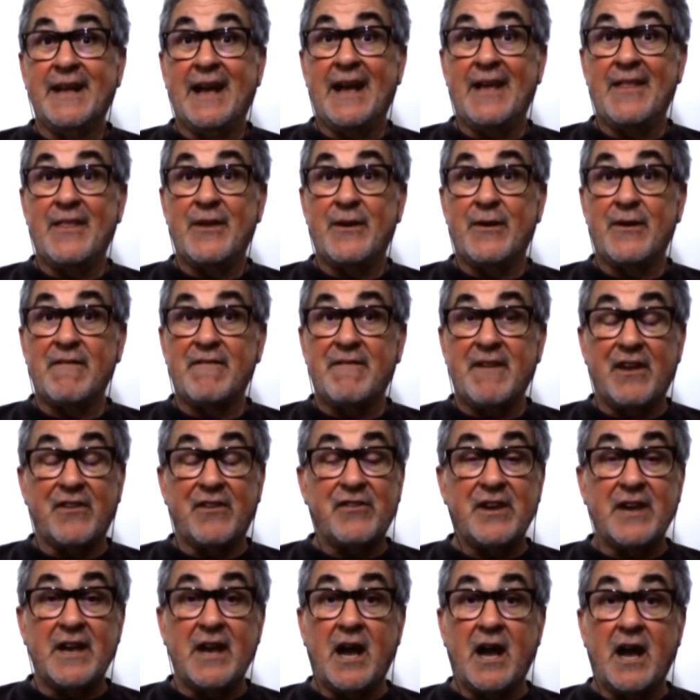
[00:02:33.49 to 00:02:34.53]
And they're
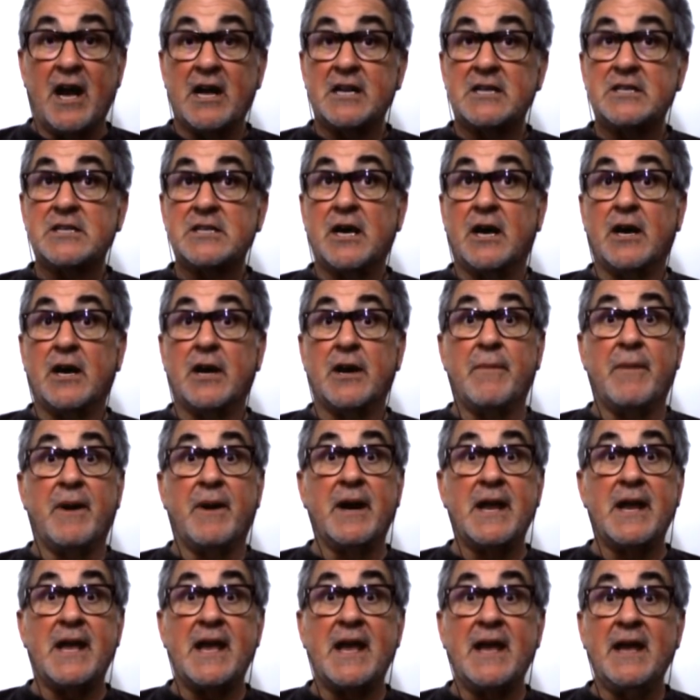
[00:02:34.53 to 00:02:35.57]
investing a ton of
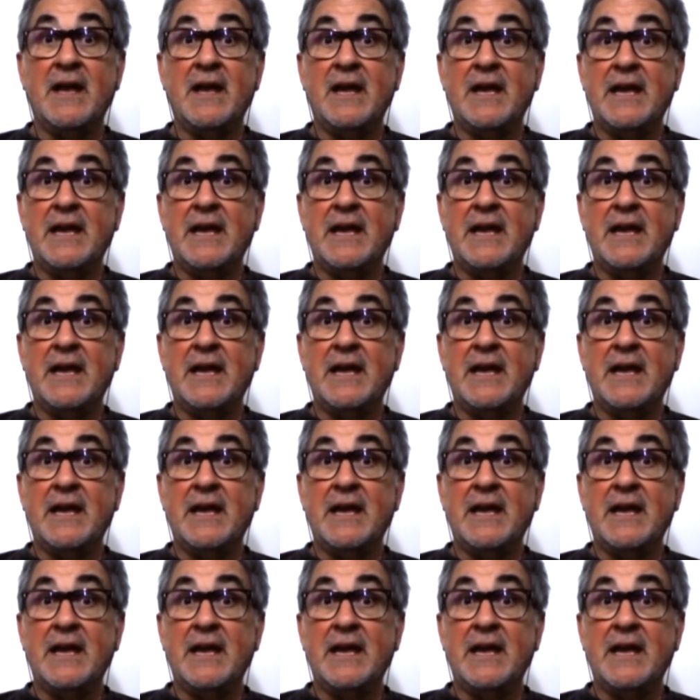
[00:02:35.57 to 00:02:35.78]
money